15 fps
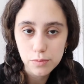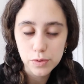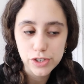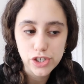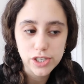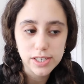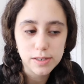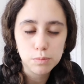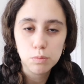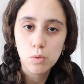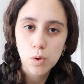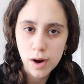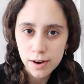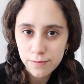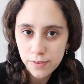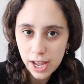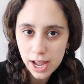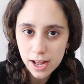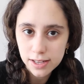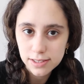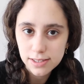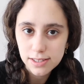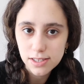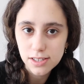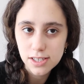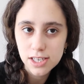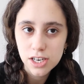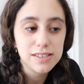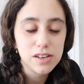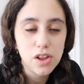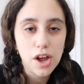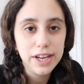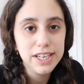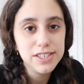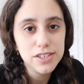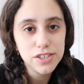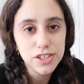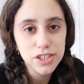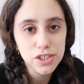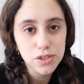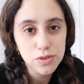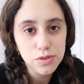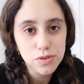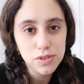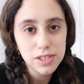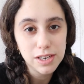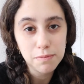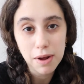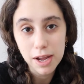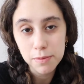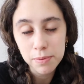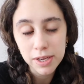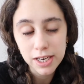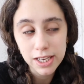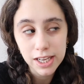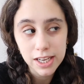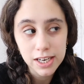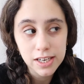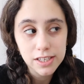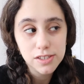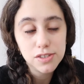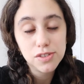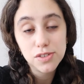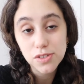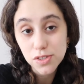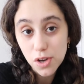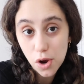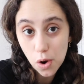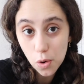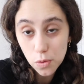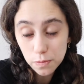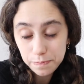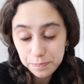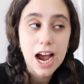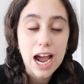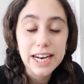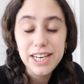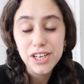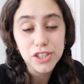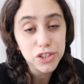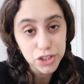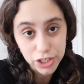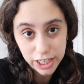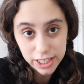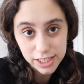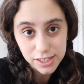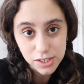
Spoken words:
which is a more advanced, it's a lot easier to use in my opinion, so I need to learn it.